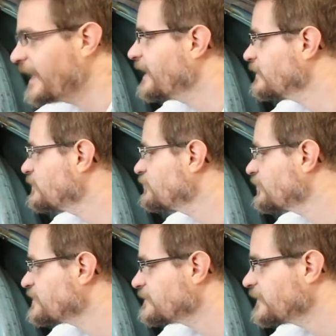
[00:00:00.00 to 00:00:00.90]
and
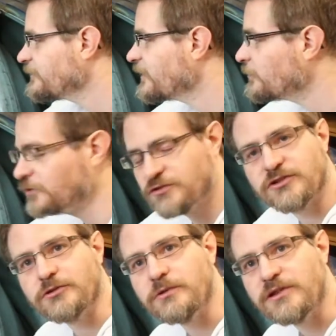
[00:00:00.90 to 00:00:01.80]
trying to figure out what to
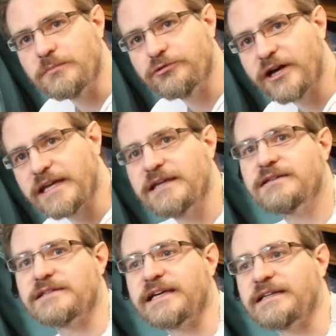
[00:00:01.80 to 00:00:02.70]
do with the
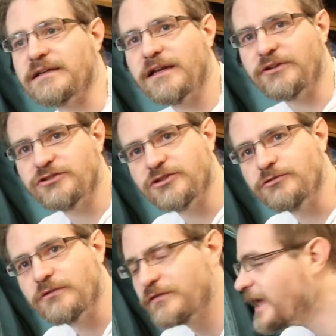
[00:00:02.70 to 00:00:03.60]
brakes and clutch and
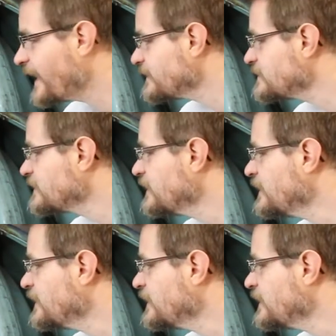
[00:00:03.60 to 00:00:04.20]
all of that.